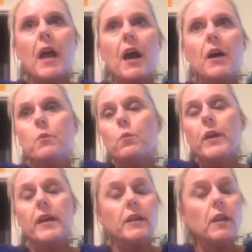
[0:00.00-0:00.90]
We
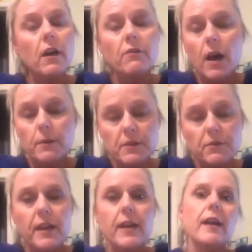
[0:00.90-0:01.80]
love
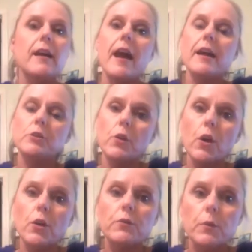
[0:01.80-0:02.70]
Optavia. As you heard
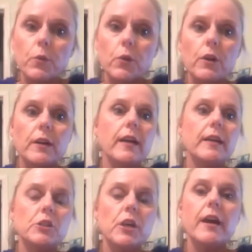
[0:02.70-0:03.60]
from Brooke and
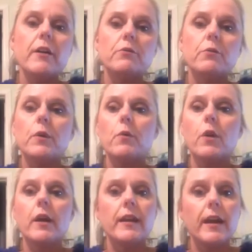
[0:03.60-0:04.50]
Jeff, we were
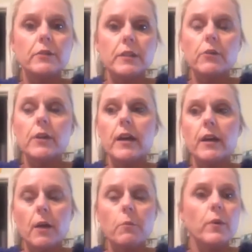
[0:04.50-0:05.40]
in Arizona a
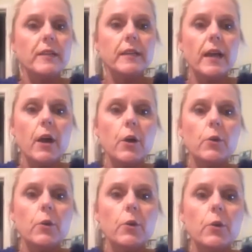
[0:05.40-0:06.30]
couple weeks ago,
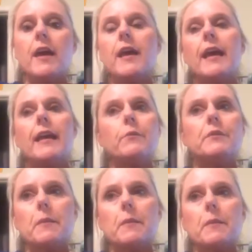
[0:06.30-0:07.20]
and it
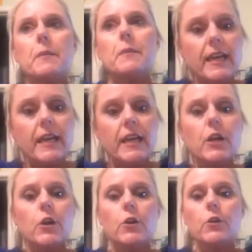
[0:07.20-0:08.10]
was amazing to
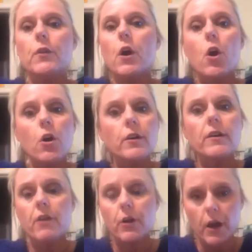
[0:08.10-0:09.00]
hear the heart
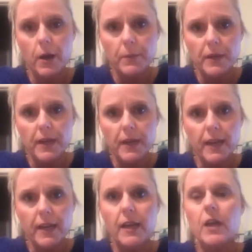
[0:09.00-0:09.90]
of our
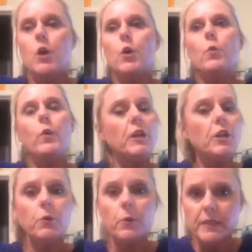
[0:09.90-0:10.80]
company. We
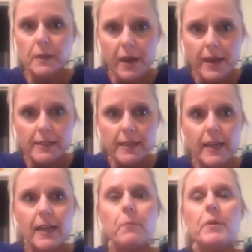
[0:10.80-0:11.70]
knew it was
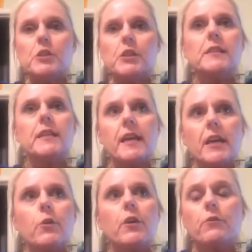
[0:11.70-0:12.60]
amazing, but just to hear
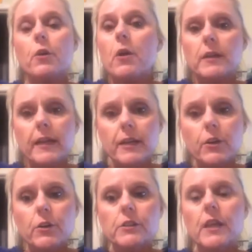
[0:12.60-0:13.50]
it from our
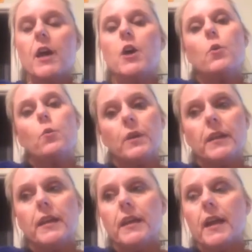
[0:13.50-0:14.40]
leaders
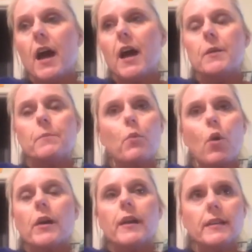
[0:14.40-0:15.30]
really brought
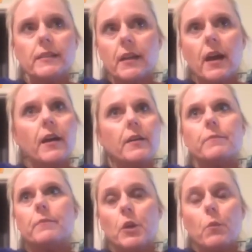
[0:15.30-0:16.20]
it
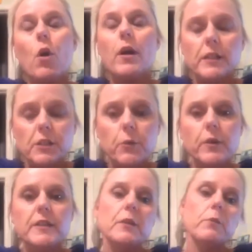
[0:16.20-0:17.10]
to us,
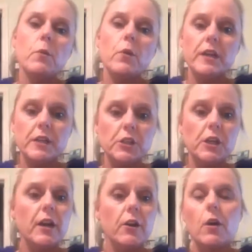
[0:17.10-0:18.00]
and we wanted to
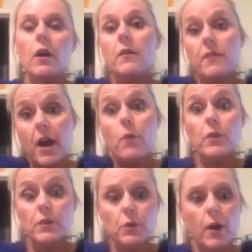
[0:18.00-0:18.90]
share that with
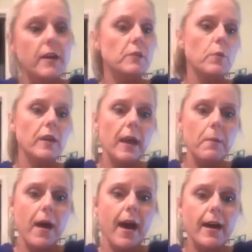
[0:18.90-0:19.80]
you guys when we came
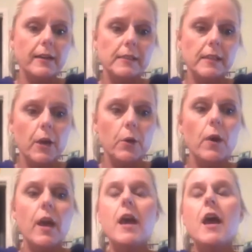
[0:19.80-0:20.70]
back. So
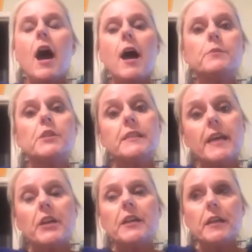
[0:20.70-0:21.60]
to tell
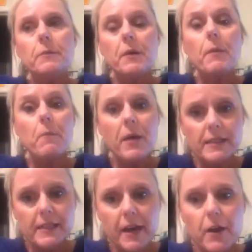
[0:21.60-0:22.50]
you a little bit about
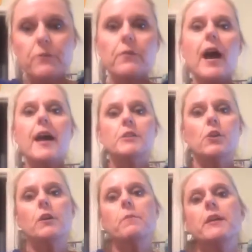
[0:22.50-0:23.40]
myself, I started
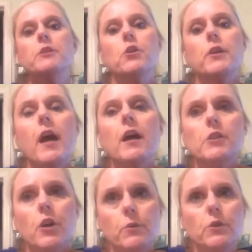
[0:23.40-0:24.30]
my journey
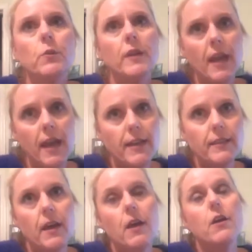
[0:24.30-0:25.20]
October 28th
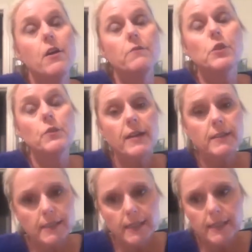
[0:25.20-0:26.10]
of
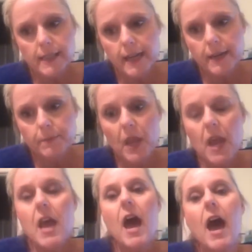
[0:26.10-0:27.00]
2016.
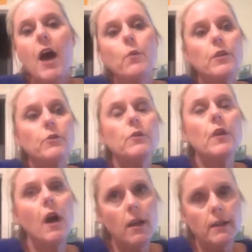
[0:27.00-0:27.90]
I went through the
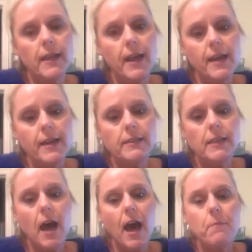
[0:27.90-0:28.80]
holidays.
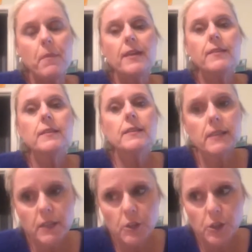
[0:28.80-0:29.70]
I made the
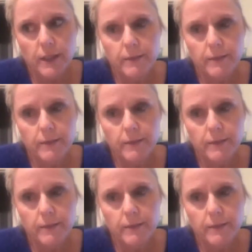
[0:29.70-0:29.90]
decision